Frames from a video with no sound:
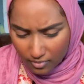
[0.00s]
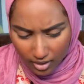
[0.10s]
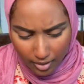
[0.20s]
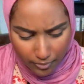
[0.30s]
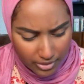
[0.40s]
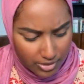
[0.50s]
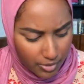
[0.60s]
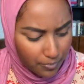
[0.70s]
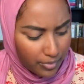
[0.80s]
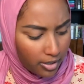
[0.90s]
I don't think
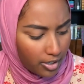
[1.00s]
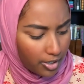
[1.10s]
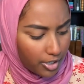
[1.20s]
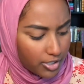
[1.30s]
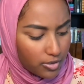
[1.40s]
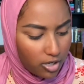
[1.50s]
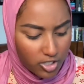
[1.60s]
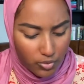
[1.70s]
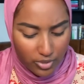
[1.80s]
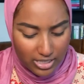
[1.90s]
so. So
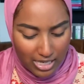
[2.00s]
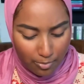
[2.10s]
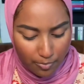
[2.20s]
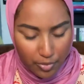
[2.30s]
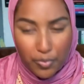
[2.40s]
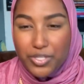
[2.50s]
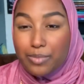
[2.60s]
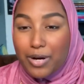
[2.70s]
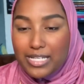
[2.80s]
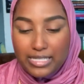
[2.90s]
contour is name a book with
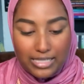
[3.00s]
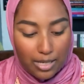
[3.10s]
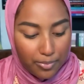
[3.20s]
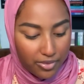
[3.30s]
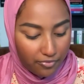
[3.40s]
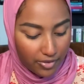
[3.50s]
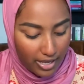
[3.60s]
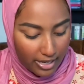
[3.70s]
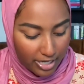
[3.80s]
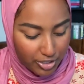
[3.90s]
surprising depth. For
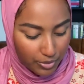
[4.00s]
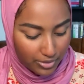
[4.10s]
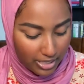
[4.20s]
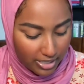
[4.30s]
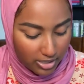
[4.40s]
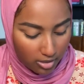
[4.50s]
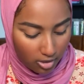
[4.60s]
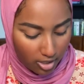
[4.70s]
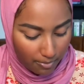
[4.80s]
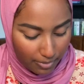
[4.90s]
that, I chose
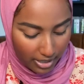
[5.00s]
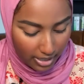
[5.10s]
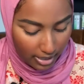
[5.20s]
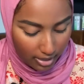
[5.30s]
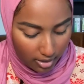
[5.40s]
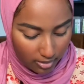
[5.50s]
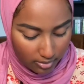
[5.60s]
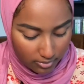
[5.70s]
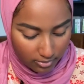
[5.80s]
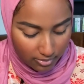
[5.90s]
Lexicon by
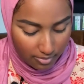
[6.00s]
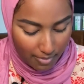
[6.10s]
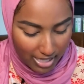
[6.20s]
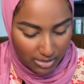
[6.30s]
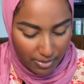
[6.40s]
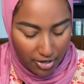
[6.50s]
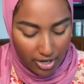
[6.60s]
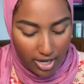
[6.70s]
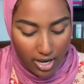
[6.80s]
Max Berry.